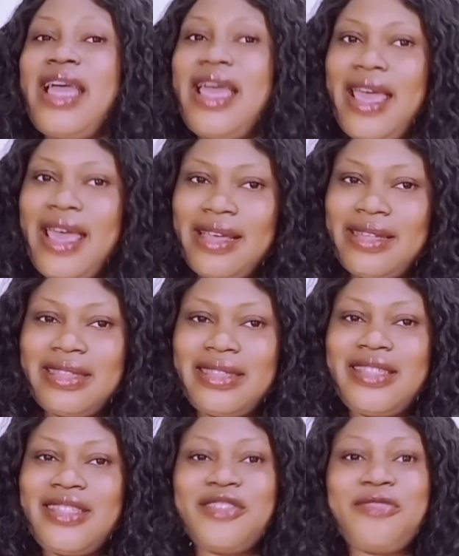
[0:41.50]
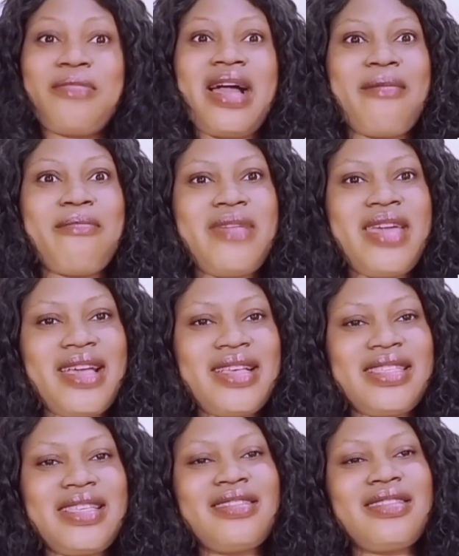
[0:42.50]
And to my
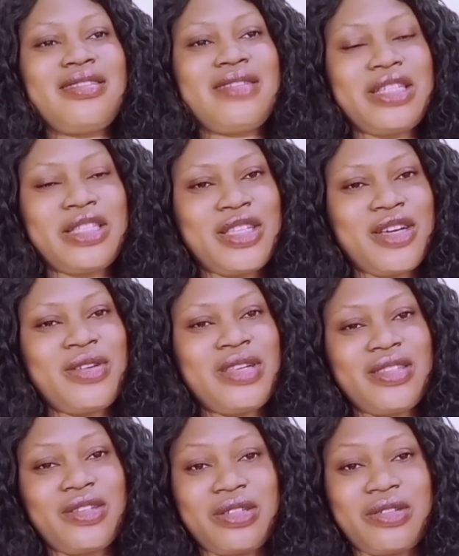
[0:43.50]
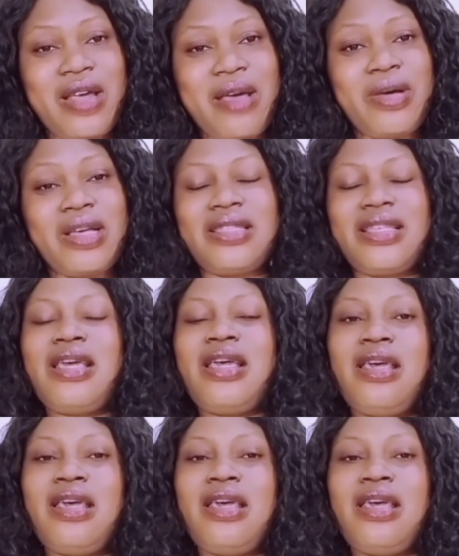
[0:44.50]
amazing returning subscribers,